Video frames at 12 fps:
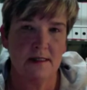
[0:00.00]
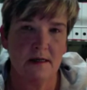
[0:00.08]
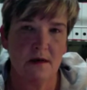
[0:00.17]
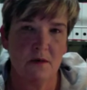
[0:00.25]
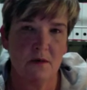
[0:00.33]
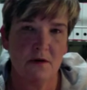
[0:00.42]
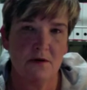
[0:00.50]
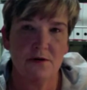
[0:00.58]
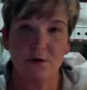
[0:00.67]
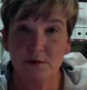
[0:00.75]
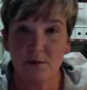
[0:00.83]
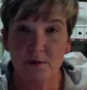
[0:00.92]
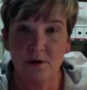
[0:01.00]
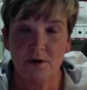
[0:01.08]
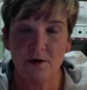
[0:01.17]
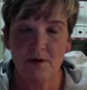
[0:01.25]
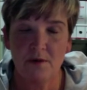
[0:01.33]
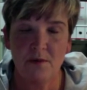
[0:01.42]
that I want to do
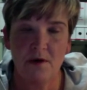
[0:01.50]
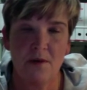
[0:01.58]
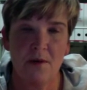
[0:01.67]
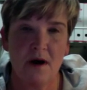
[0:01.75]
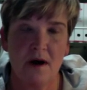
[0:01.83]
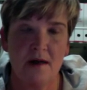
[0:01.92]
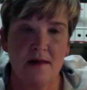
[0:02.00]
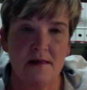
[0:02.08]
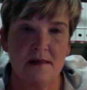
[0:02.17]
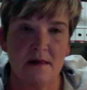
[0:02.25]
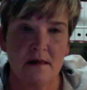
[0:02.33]
work-wise.